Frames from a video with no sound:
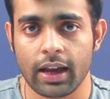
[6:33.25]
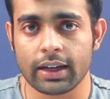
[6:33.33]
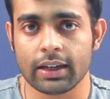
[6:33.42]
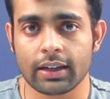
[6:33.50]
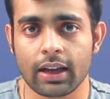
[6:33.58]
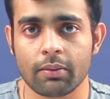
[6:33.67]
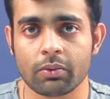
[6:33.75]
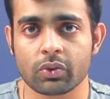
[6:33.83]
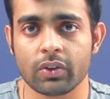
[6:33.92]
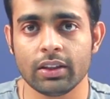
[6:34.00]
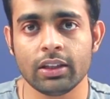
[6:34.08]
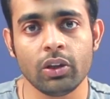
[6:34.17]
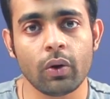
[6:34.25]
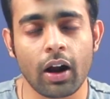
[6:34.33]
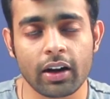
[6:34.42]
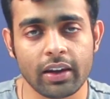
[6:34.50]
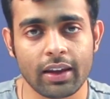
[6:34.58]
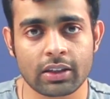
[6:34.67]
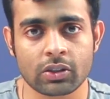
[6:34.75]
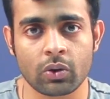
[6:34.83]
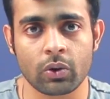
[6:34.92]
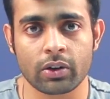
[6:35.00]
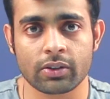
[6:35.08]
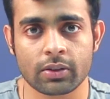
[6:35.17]
and it comes with the new RTX
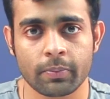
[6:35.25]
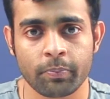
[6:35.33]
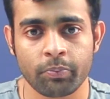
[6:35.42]
cores.